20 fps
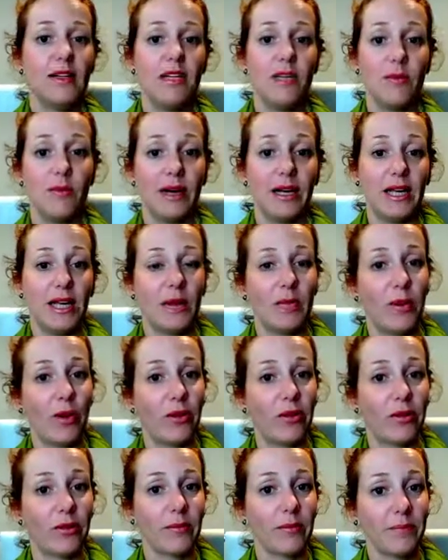You might hear
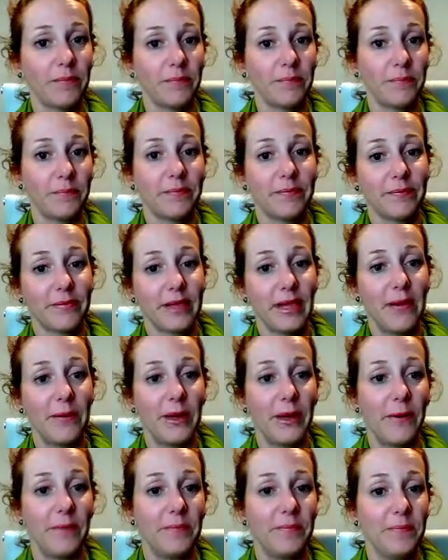both. Here we
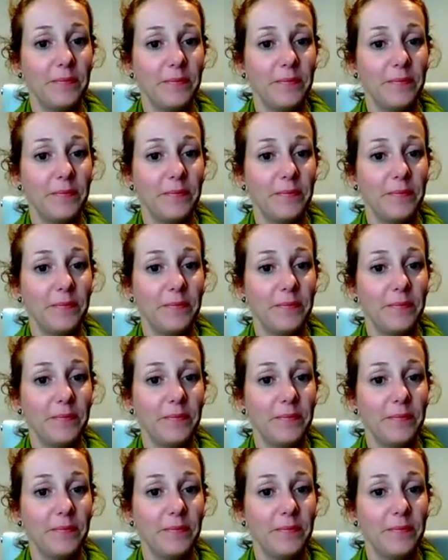go.